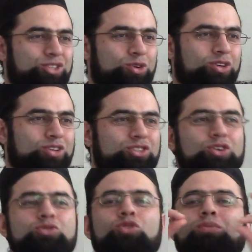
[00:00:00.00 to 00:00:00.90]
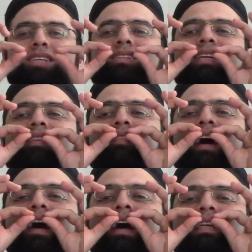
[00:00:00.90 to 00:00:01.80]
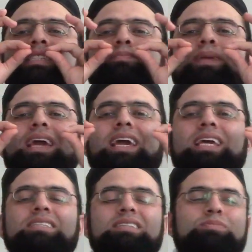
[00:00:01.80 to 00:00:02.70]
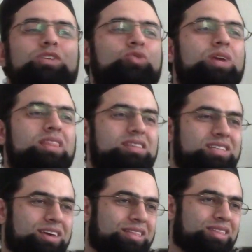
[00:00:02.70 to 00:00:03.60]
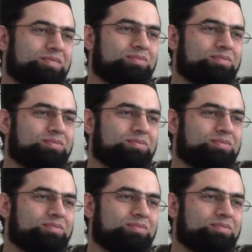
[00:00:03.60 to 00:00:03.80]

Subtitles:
strong. So you must leave a space between the teeth.